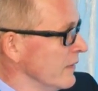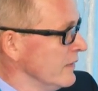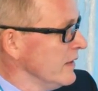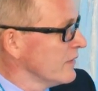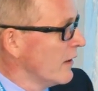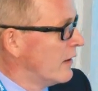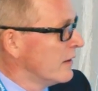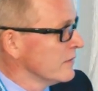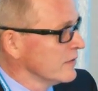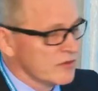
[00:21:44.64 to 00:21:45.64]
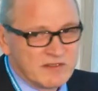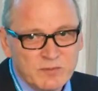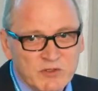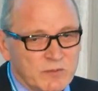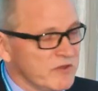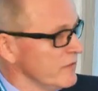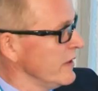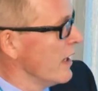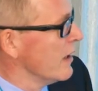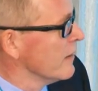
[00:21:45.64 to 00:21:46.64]
these are the symptoms
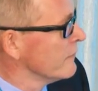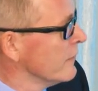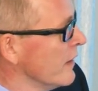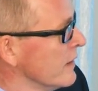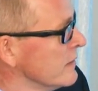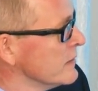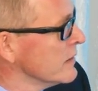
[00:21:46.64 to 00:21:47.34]
we have. And